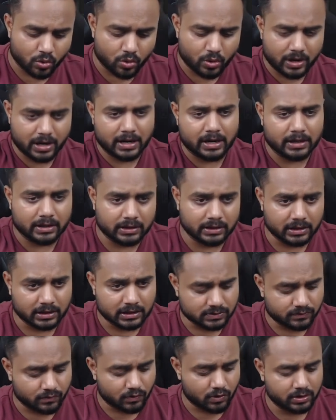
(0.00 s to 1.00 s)
and here is
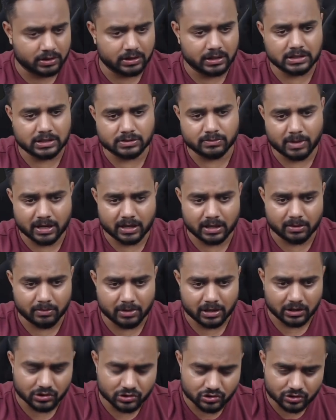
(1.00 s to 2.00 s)
what, here is my
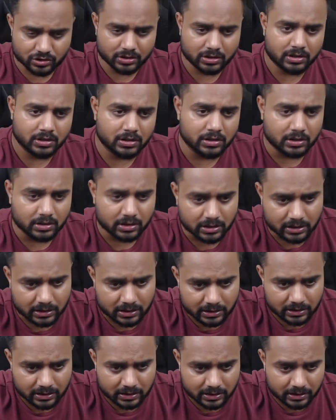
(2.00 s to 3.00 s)
image,
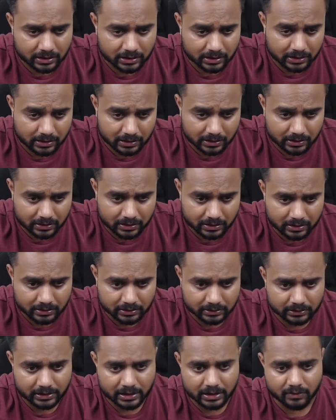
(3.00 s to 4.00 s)
and
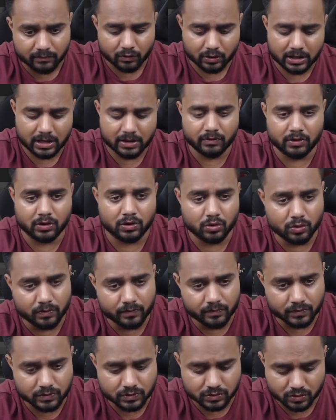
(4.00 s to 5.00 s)
then what I will do,
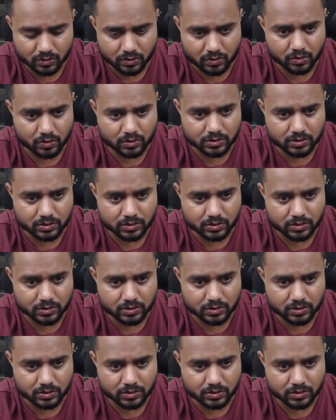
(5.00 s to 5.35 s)
so